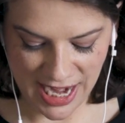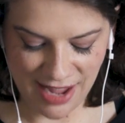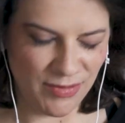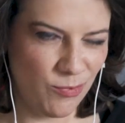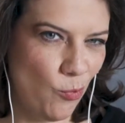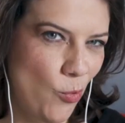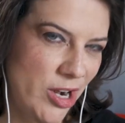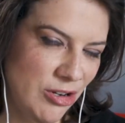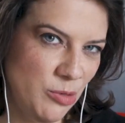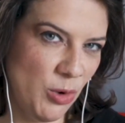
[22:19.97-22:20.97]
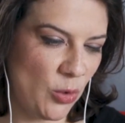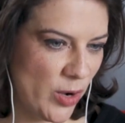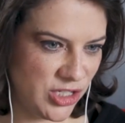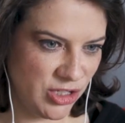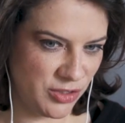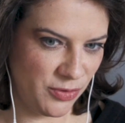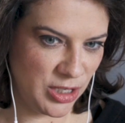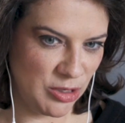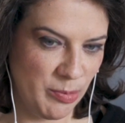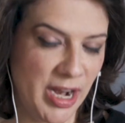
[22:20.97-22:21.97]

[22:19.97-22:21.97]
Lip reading: have one or two more questions for you,